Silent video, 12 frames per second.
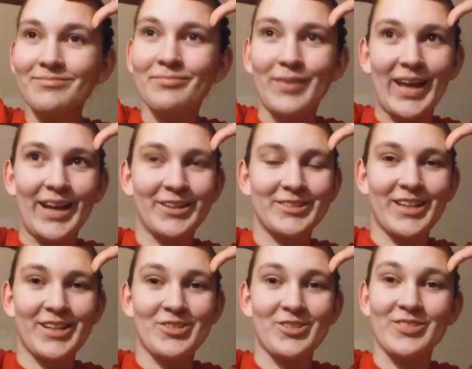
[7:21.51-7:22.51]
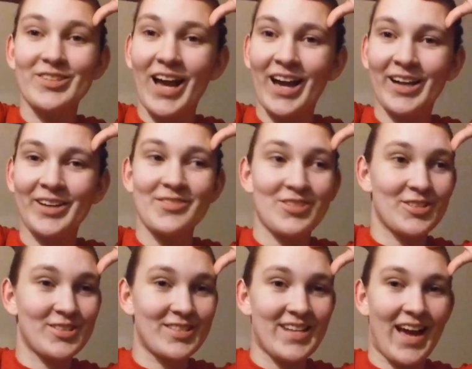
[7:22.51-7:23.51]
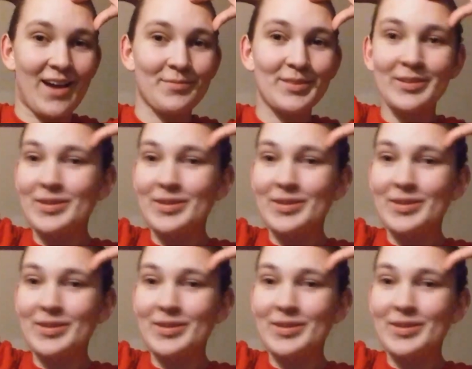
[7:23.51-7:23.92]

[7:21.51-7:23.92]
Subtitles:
My hair tie just snapped,